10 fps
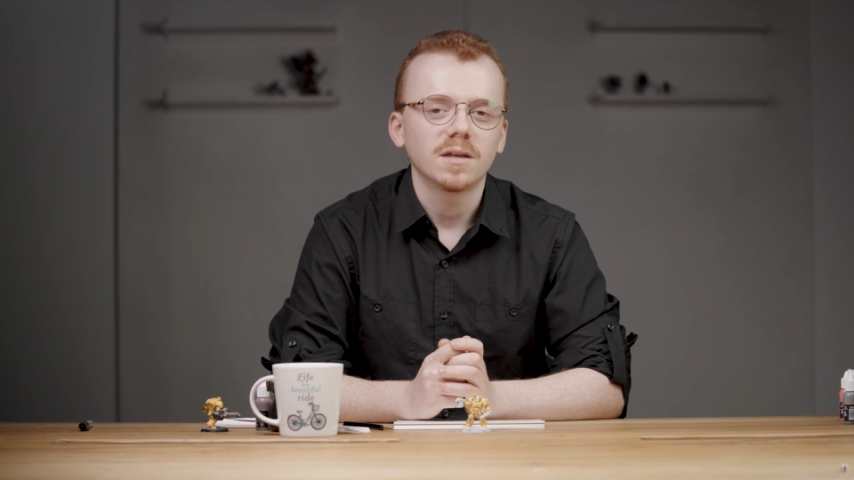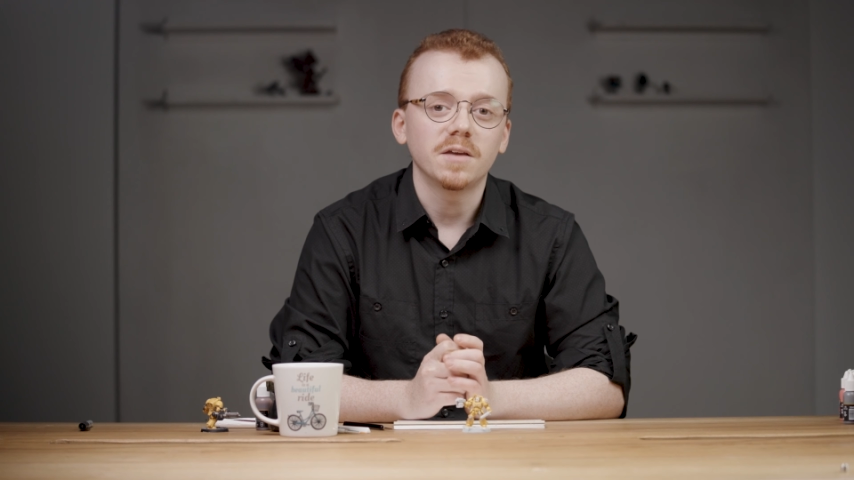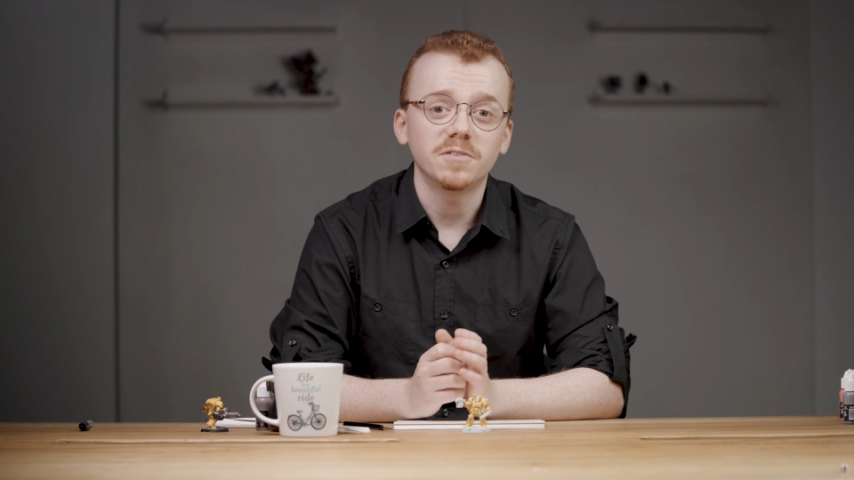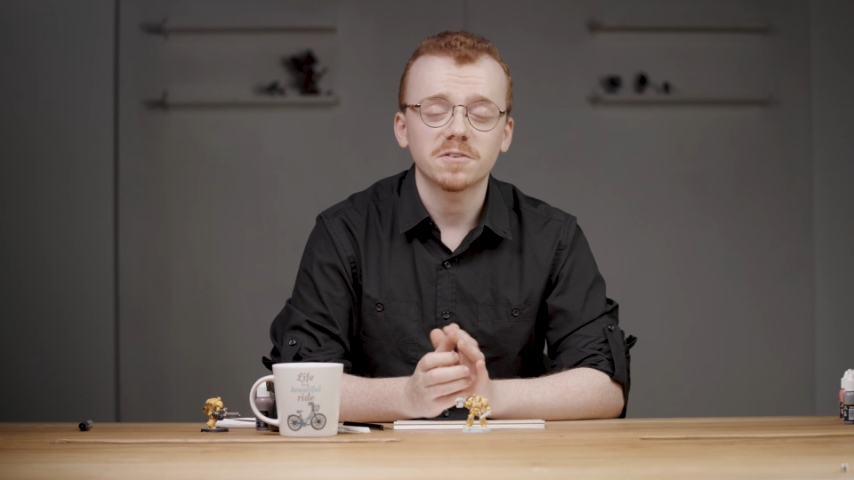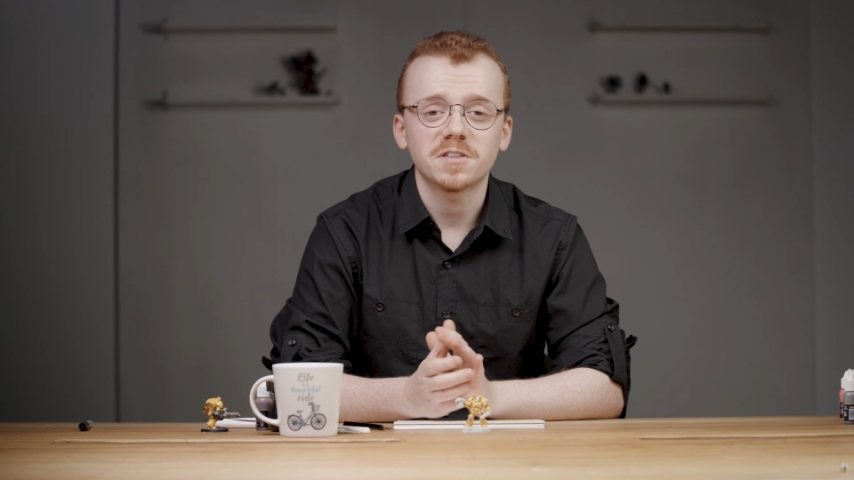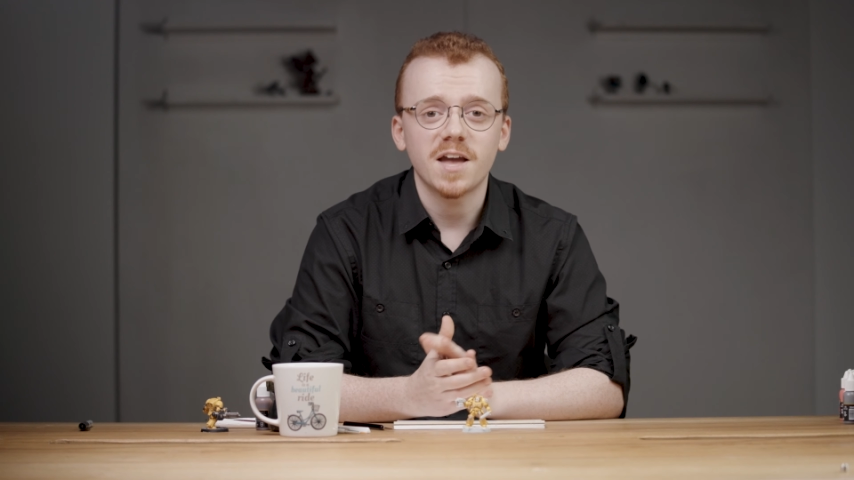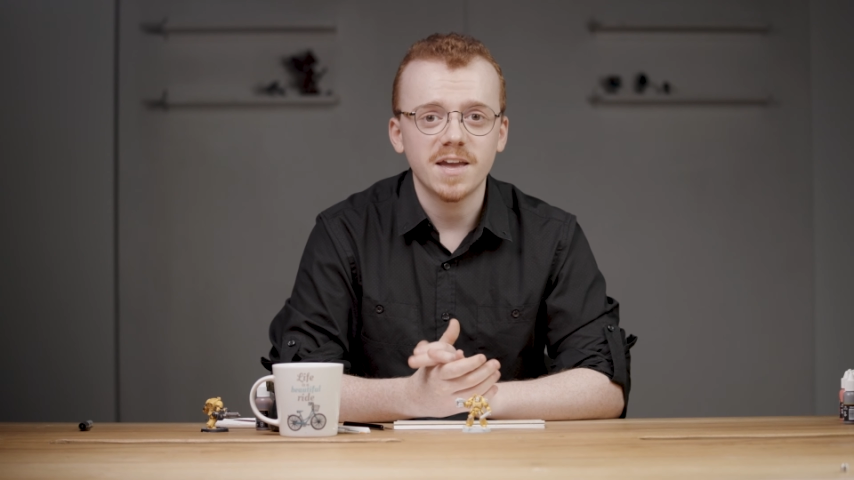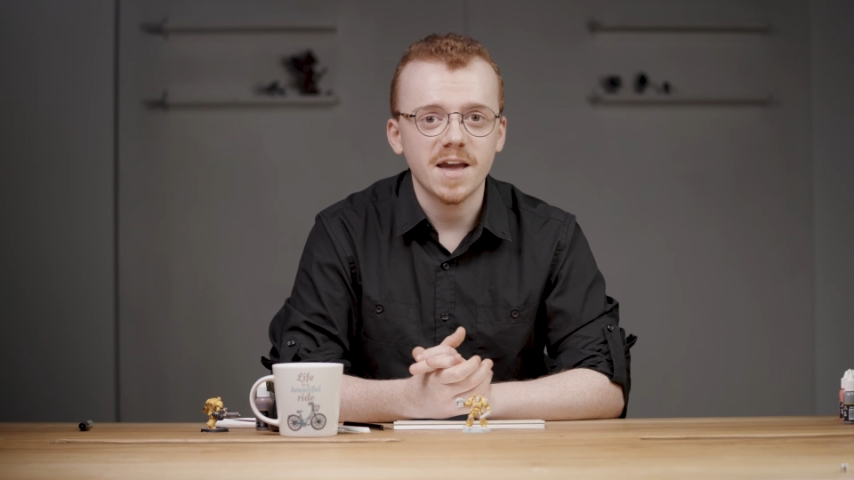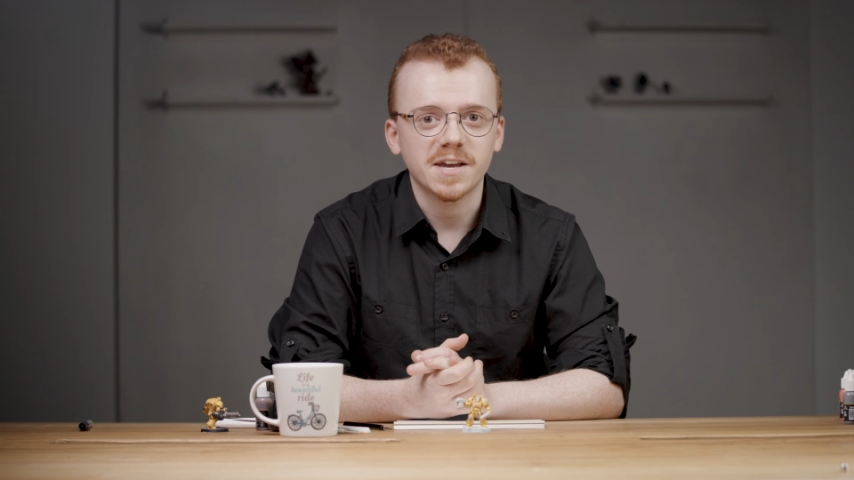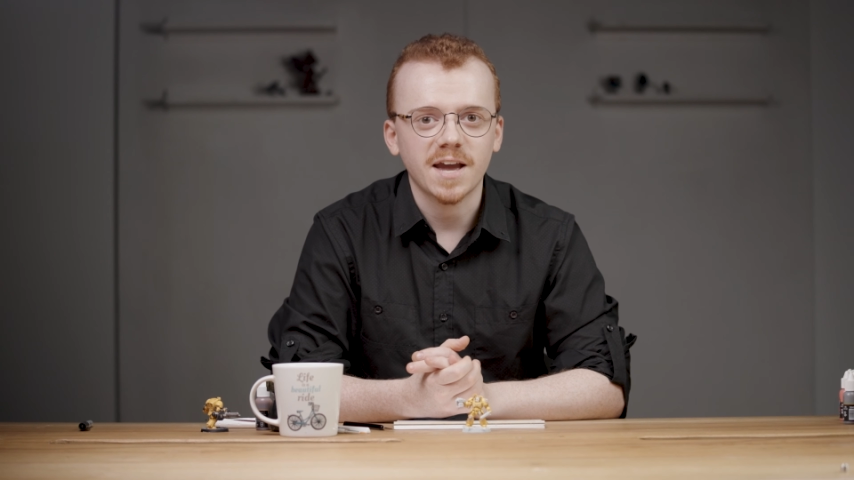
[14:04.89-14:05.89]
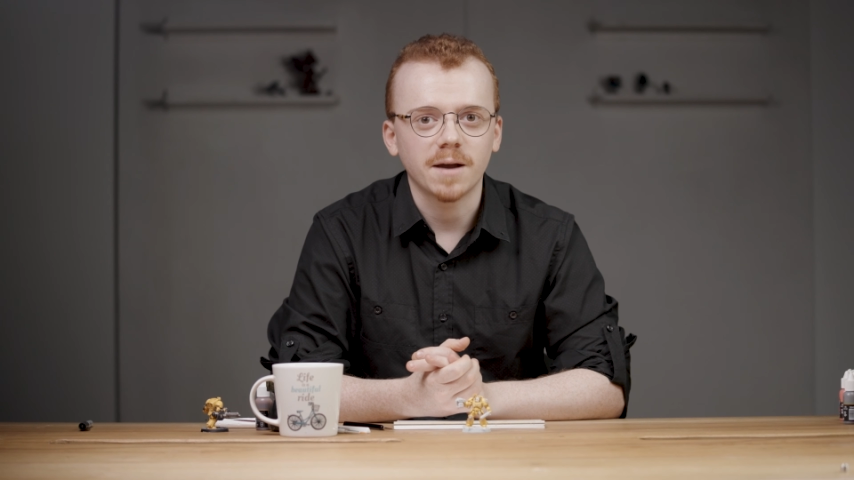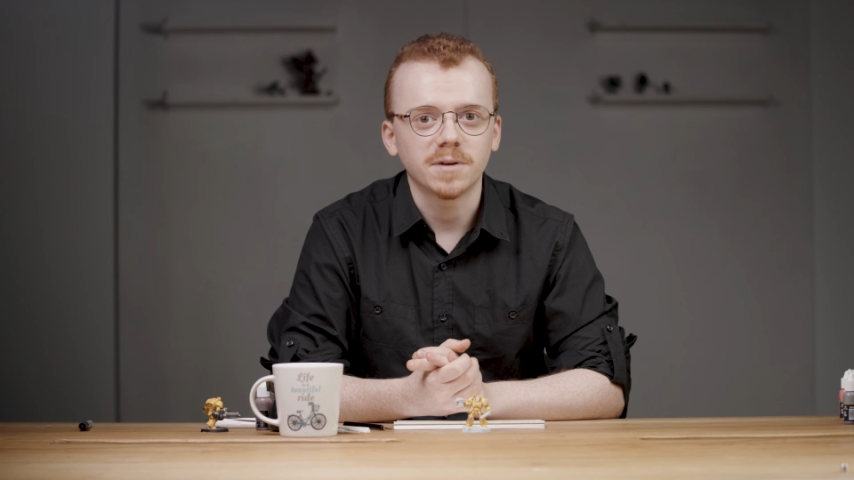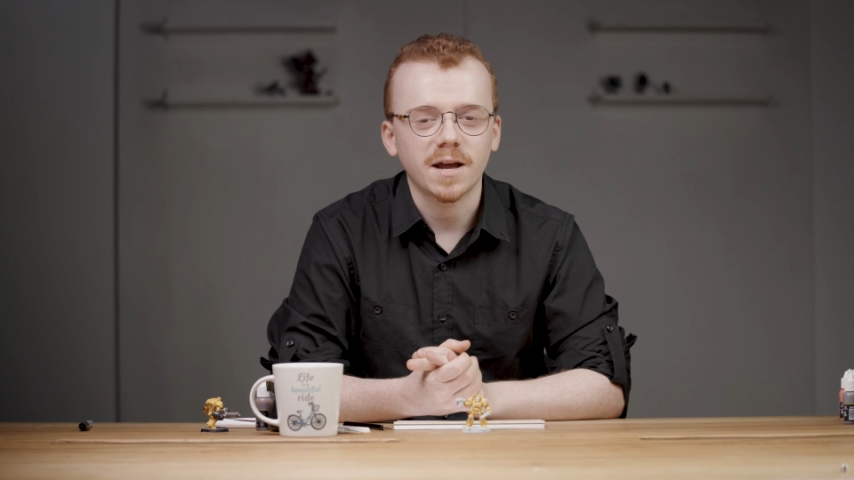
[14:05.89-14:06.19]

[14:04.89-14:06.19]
If you look at the AA cam